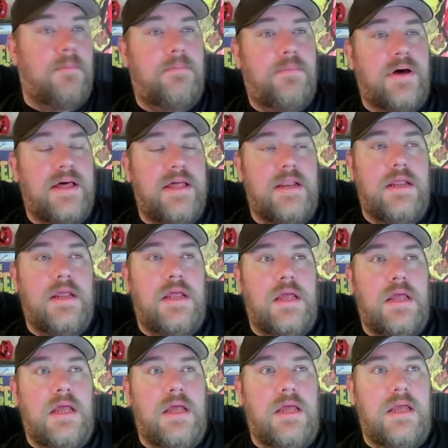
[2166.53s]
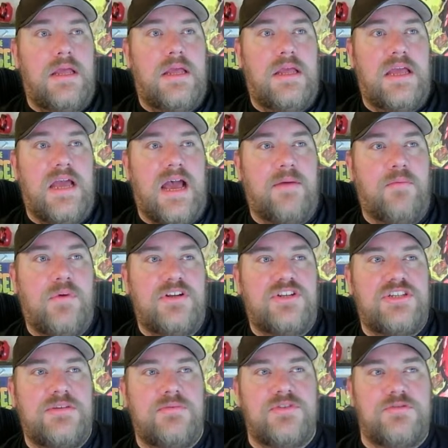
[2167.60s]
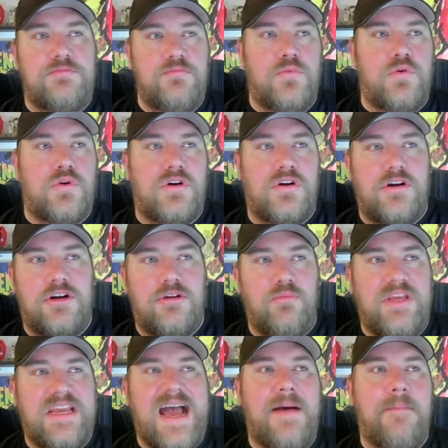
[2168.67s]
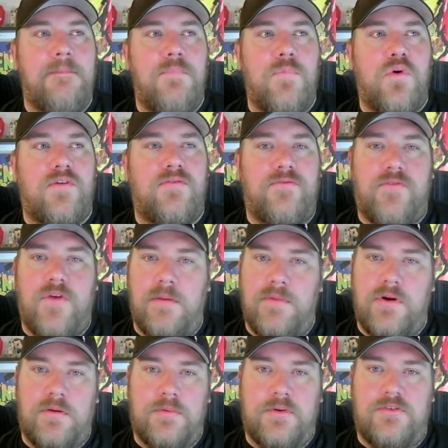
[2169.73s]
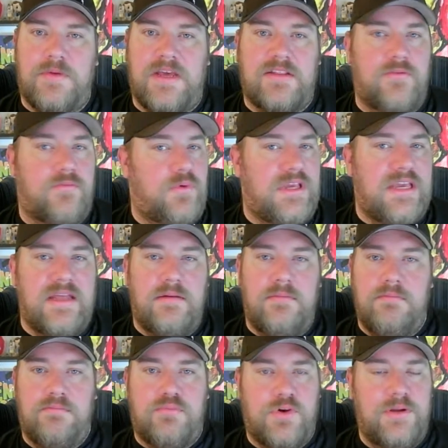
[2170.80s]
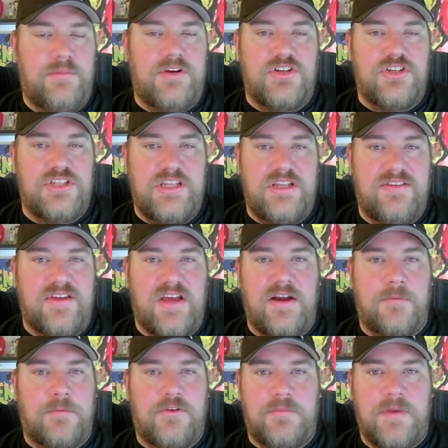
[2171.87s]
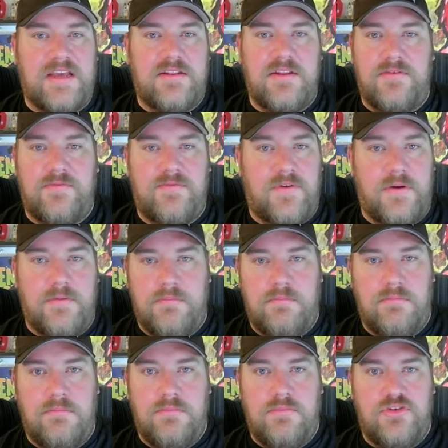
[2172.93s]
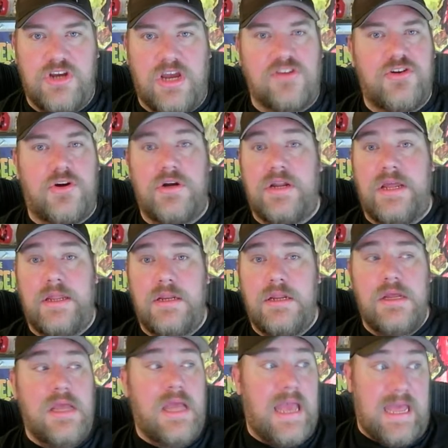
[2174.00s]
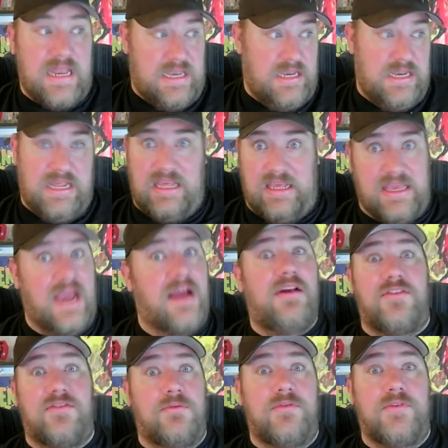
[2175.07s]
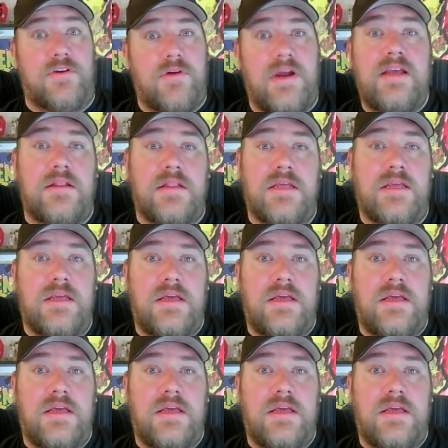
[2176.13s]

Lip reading: But I wish there was more. We got more from her perspective. We get pretty much the entire perspective from Josh Hartnett, and he carries the movie greatly.